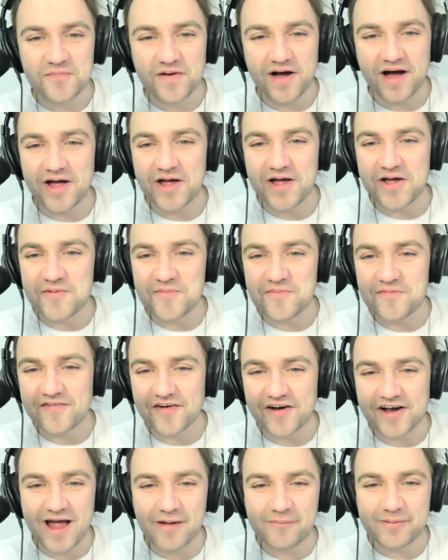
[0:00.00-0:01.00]
I am
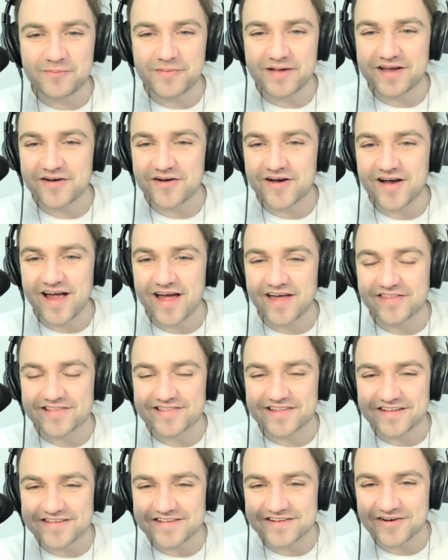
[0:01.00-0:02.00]
very happy to be here at the
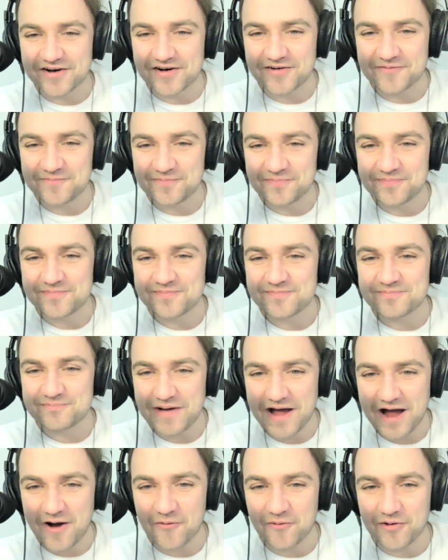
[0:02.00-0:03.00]

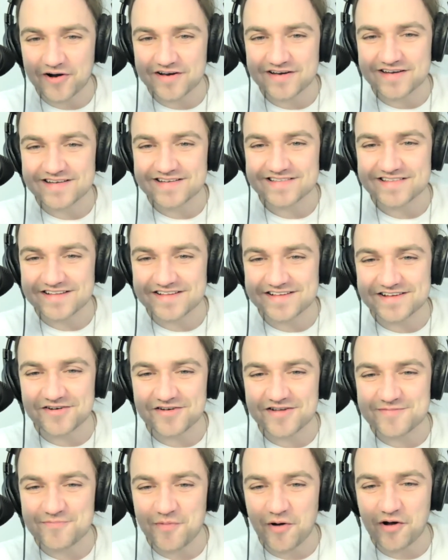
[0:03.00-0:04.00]
listener-powered,
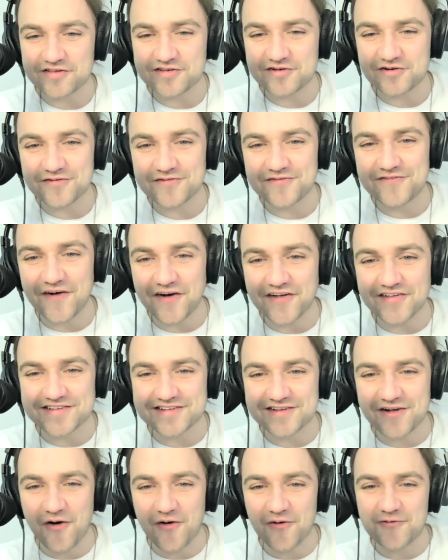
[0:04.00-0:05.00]
listener-sponsored Fun
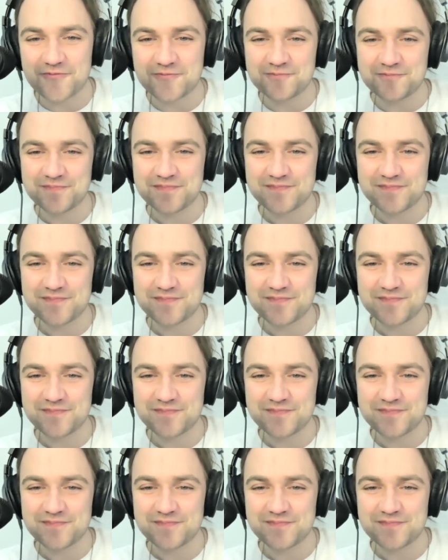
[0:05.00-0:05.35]
Zone.